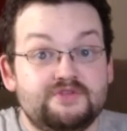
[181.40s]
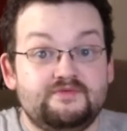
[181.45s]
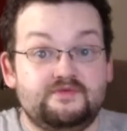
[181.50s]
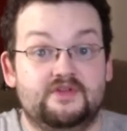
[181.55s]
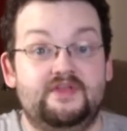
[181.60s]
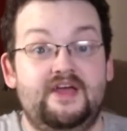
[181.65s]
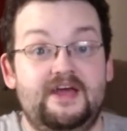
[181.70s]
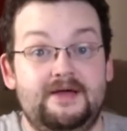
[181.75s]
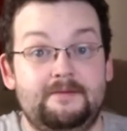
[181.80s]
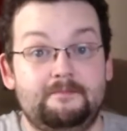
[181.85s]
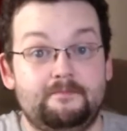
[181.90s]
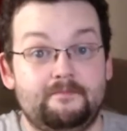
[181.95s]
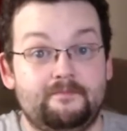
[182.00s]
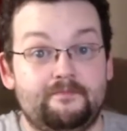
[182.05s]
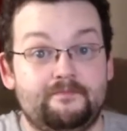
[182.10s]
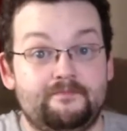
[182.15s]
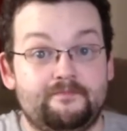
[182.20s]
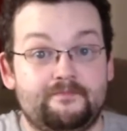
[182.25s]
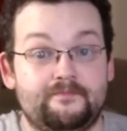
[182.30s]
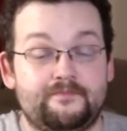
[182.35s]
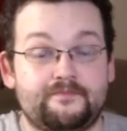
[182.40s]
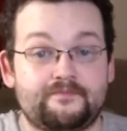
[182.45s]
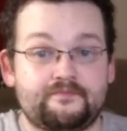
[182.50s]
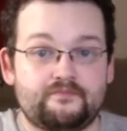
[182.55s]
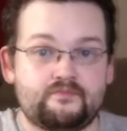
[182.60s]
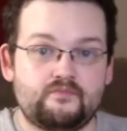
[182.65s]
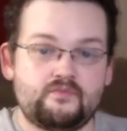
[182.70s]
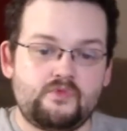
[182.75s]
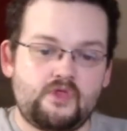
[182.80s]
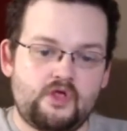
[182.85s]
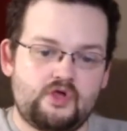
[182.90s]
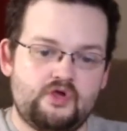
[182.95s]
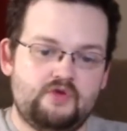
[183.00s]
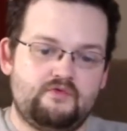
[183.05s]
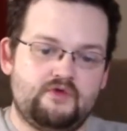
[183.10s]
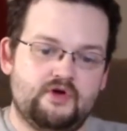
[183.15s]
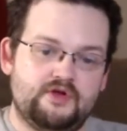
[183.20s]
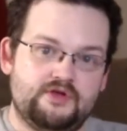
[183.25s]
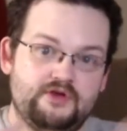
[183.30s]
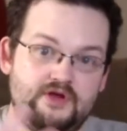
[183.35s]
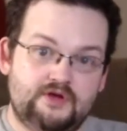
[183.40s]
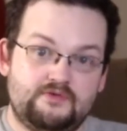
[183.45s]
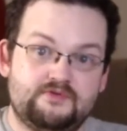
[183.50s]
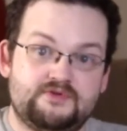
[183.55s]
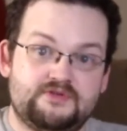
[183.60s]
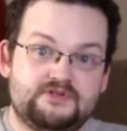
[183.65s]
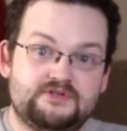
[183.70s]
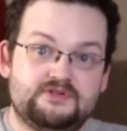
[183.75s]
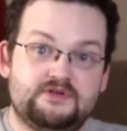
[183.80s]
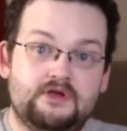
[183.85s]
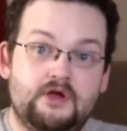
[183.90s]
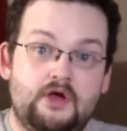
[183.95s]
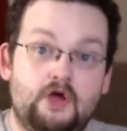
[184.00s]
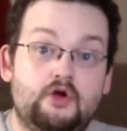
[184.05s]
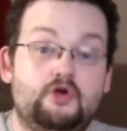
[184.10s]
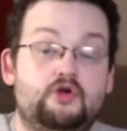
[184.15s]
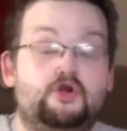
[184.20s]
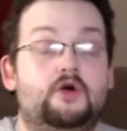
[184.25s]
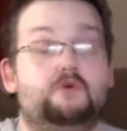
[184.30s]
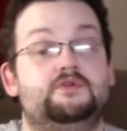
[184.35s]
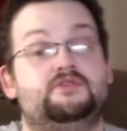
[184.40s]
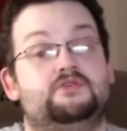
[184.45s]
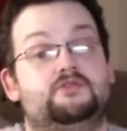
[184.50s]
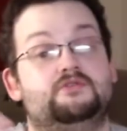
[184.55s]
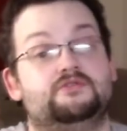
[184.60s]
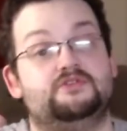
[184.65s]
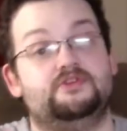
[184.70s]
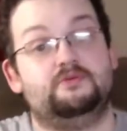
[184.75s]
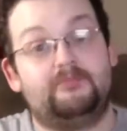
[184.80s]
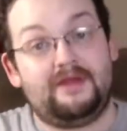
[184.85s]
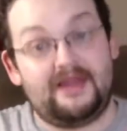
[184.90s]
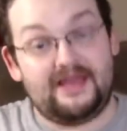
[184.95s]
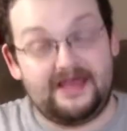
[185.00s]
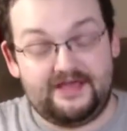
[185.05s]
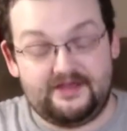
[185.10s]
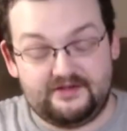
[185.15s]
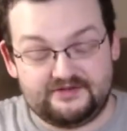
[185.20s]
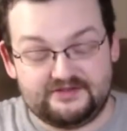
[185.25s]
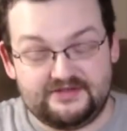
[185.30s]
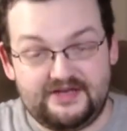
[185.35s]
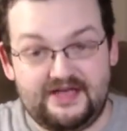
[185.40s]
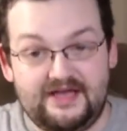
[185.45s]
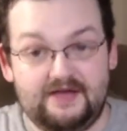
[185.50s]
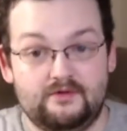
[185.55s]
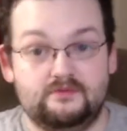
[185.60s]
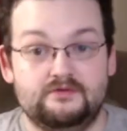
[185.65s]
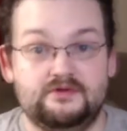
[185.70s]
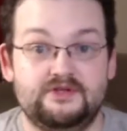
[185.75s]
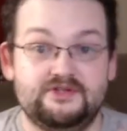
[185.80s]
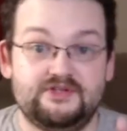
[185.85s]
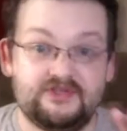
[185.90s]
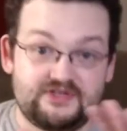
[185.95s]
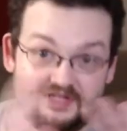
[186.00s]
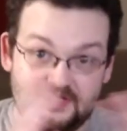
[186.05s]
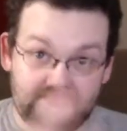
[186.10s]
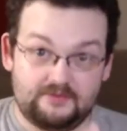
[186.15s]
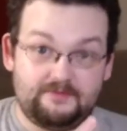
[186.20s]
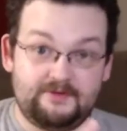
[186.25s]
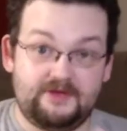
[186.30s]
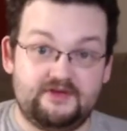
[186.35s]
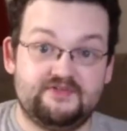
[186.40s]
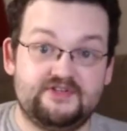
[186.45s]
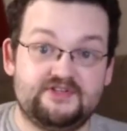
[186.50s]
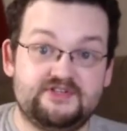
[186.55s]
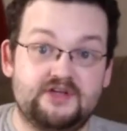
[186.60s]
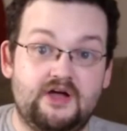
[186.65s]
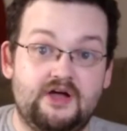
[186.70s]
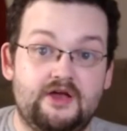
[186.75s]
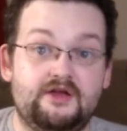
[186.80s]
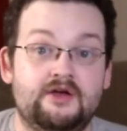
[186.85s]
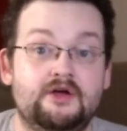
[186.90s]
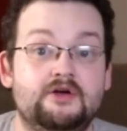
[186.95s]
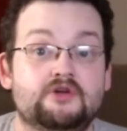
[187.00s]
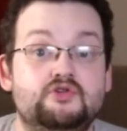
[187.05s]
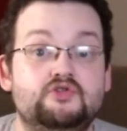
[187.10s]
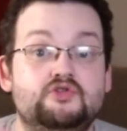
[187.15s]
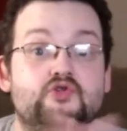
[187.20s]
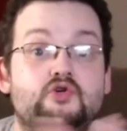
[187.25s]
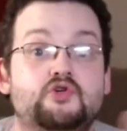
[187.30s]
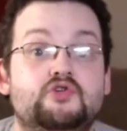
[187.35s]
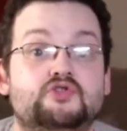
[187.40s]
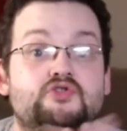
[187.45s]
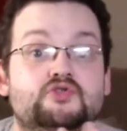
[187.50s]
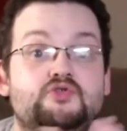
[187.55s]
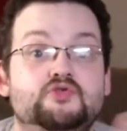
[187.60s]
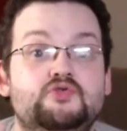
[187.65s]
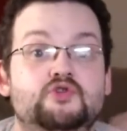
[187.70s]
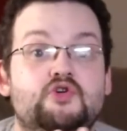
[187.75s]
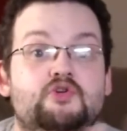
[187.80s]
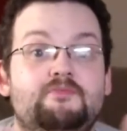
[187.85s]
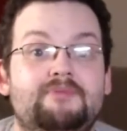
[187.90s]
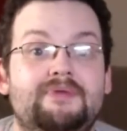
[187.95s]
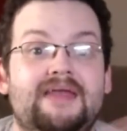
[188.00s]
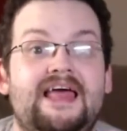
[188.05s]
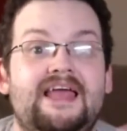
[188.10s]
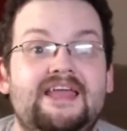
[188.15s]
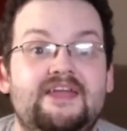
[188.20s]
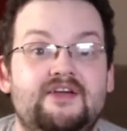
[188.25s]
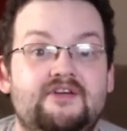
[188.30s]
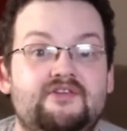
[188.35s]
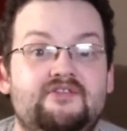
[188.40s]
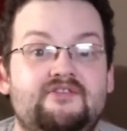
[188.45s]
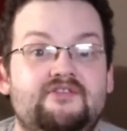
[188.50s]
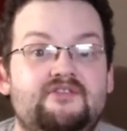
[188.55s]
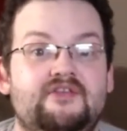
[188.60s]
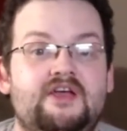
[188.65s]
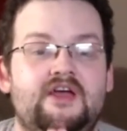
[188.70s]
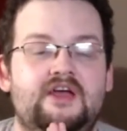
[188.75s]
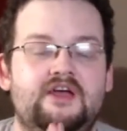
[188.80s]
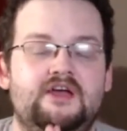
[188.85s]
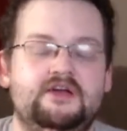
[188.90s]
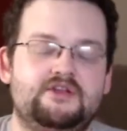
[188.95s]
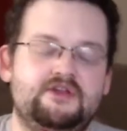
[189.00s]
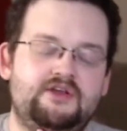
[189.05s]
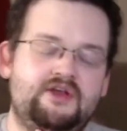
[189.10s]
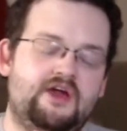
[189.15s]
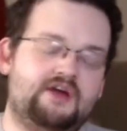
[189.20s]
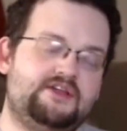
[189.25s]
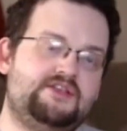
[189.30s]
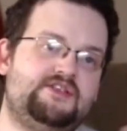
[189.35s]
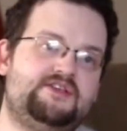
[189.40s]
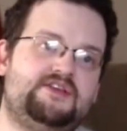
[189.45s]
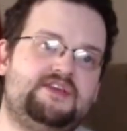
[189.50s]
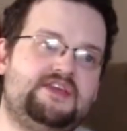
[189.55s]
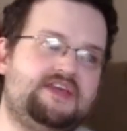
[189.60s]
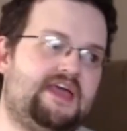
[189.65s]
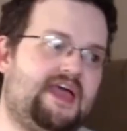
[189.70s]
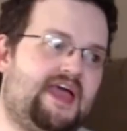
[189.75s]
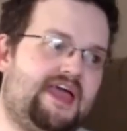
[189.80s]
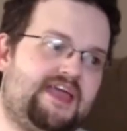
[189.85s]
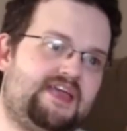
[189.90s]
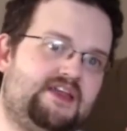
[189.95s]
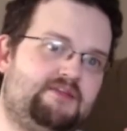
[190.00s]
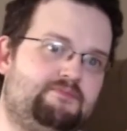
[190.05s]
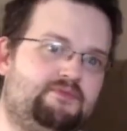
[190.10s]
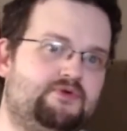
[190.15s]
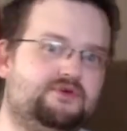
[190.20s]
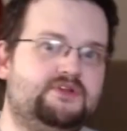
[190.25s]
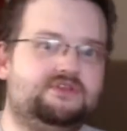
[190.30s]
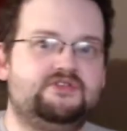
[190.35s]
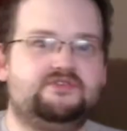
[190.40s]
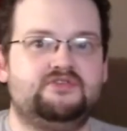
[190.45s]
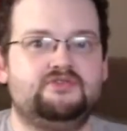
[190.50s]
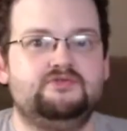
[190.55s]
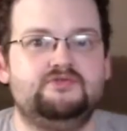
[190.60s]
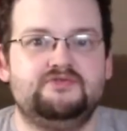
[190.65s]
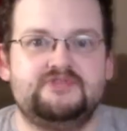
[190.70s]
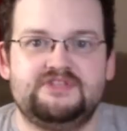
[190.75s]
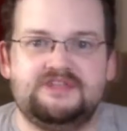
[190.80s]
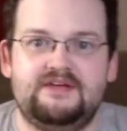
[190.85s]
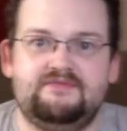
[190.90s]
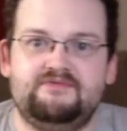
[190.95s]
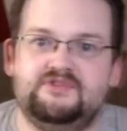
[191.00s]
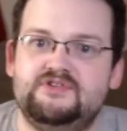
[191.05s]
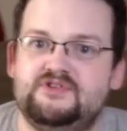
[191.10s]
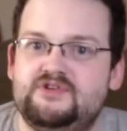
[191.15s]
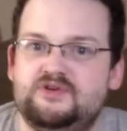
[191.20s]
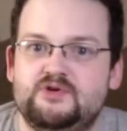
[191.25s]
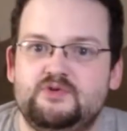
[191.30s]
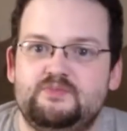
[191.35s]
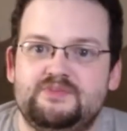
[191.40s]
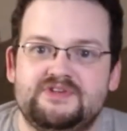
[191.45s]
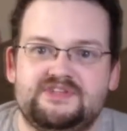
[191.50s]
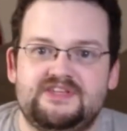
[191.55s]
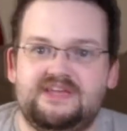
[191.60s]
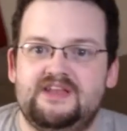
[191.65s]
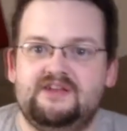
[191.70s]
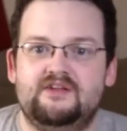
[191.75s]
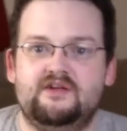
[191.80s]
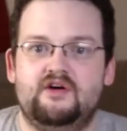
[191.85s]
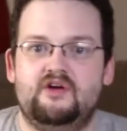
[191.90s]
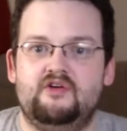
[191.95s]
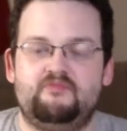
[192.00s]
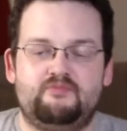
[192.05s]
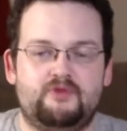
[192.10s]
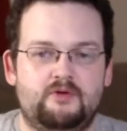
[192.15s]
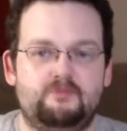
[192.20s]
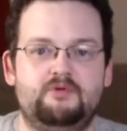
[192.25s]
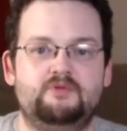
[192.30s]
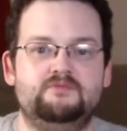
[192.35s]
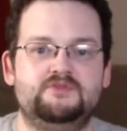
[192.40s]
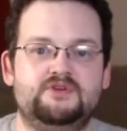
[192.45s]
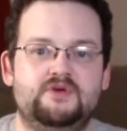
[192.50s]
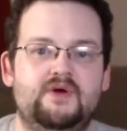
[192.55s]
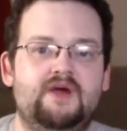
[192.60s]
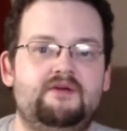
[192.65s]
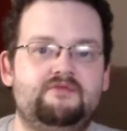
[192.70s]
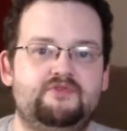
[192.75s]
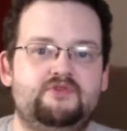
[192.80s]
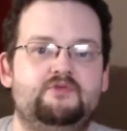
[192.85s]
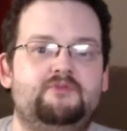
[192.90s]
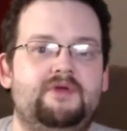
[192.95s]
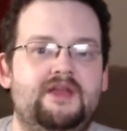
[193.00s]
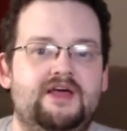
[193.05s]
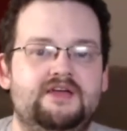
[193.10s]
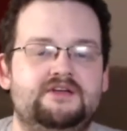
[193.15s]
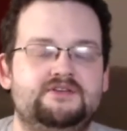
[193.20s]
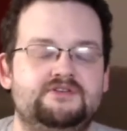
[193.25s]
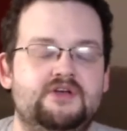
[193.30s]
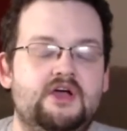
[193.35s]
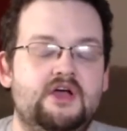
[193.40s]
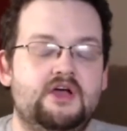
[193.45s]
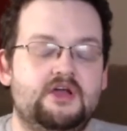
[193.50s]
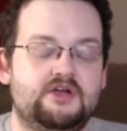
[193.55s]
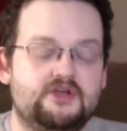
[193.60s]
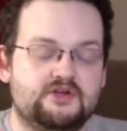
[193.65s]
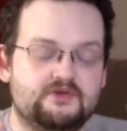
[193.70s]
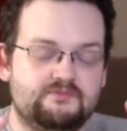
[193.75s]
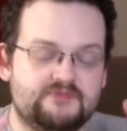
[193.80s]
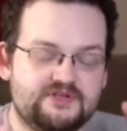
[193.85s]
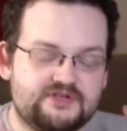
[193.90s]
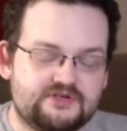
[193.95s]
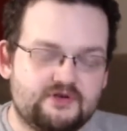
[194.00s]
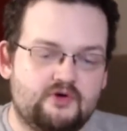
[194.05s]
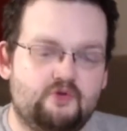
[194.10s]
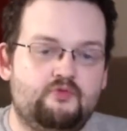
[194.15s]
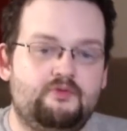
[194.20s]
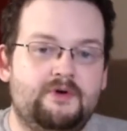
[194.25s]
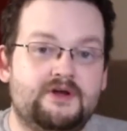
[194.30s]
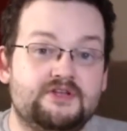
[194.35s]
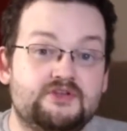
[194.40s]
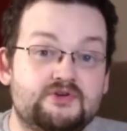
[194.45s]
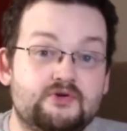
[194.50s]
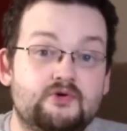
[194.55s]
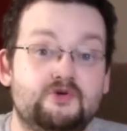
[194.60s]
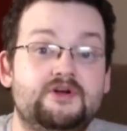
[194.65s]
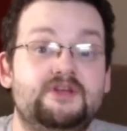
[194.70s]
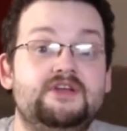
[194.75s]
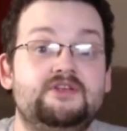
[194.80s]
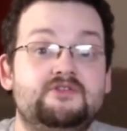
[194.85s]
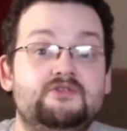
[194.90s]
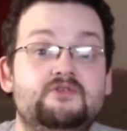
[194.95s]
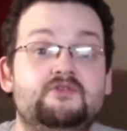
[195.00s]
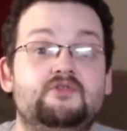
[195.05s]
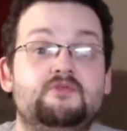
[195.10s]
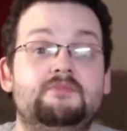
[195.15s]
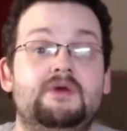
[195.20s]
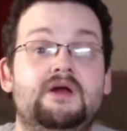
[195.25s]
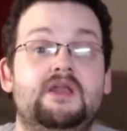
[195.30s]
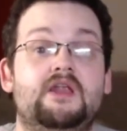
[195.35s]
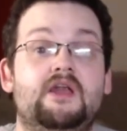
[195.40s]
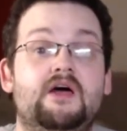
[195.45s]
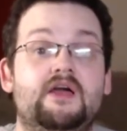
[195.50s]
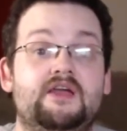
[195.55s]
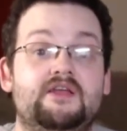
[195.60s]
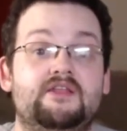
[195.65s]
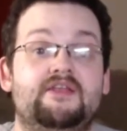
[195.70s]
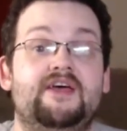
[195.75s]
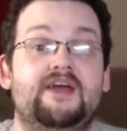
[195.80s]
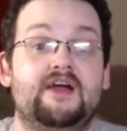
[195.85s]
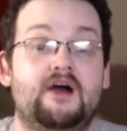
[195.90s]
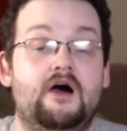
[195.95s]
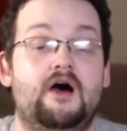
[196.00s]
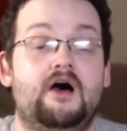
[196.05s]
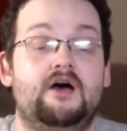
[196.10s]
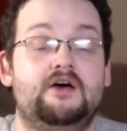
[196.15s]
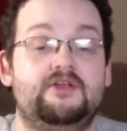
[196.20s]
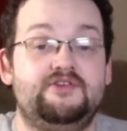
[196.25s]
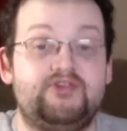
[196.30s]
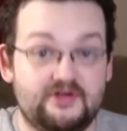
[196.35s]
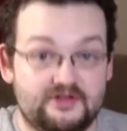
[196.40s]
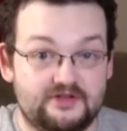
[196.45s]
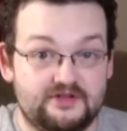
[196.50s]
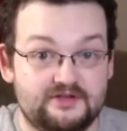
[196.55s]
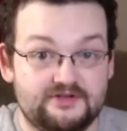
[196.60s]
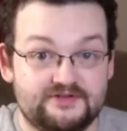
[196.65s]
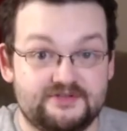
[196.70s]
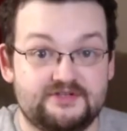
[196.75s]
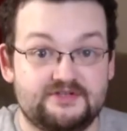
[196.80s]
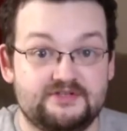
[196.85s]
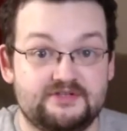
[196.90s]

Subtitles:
that, you've got your notes, go and talk to your players. Now, as a little bit on the side, talk to your players. 98.272% of problems you have with your players can be solved by talking to them like they are adults.